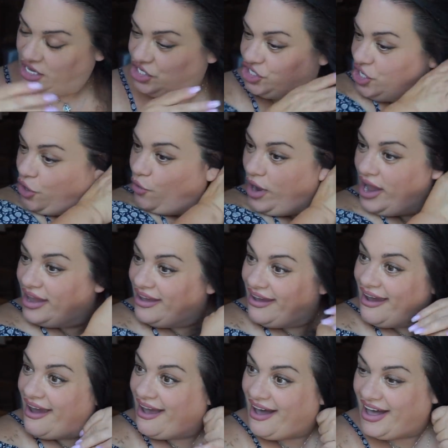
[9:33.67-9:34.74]
So
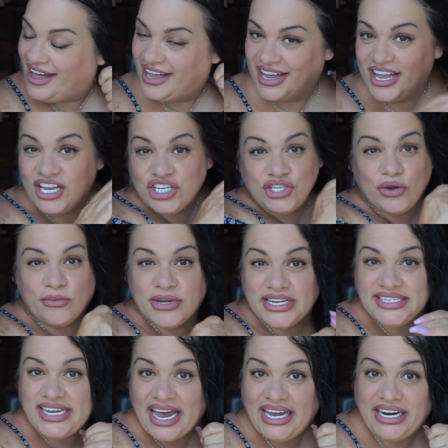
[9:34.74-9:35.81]
yeah, so I'm
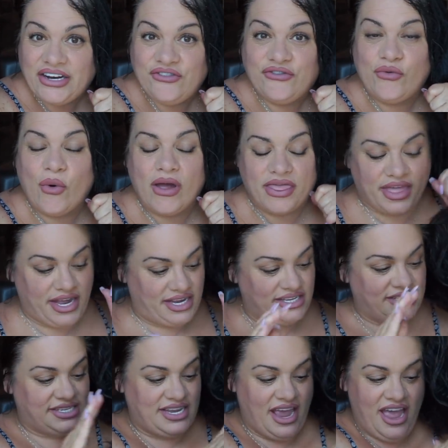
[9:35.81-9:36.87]
excited for
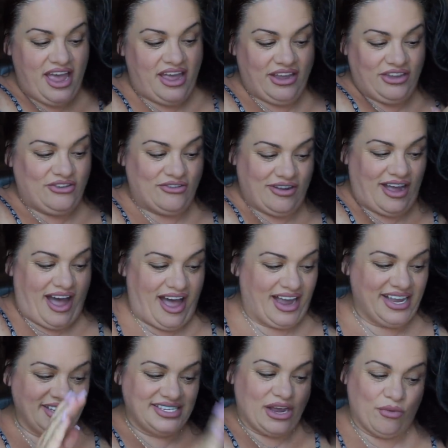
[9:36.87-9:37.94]
this. You
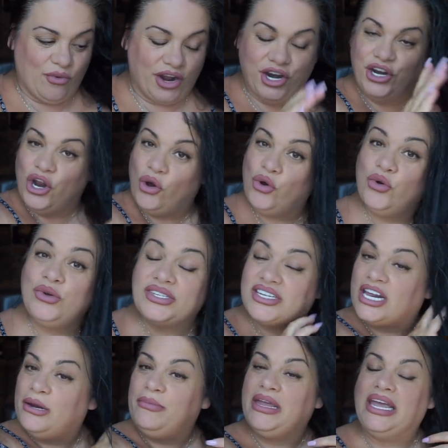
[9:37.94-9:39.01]
guys, I want to know who's
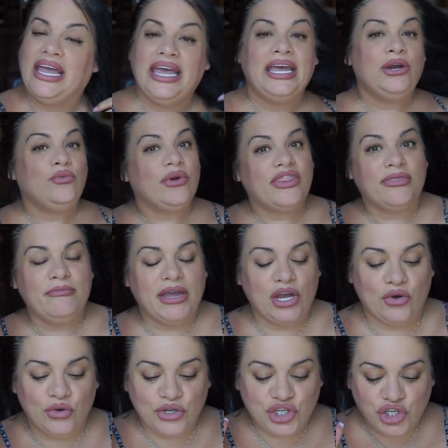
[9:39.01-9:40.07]
going to be in with me,
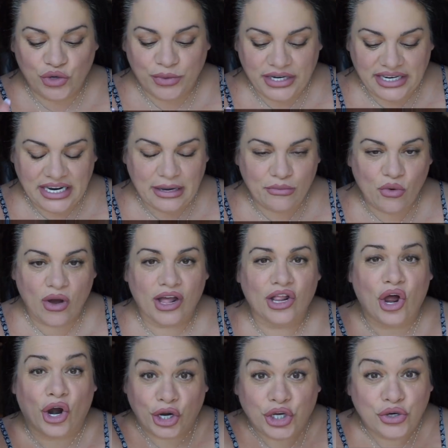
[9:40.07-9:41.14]
who's doing neem
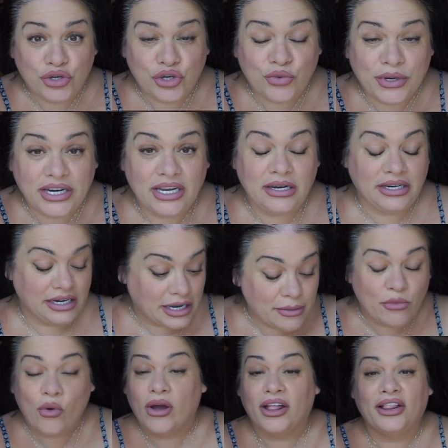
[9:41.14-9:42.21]
oil. Are you doing
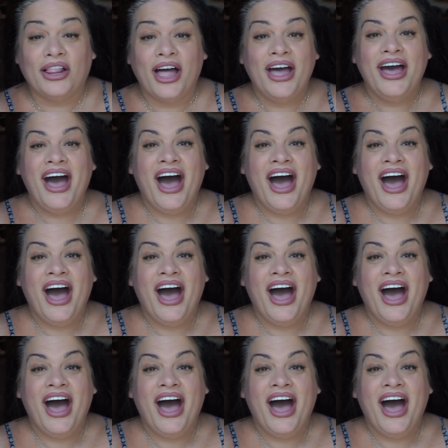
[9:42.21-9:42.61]
neem oil?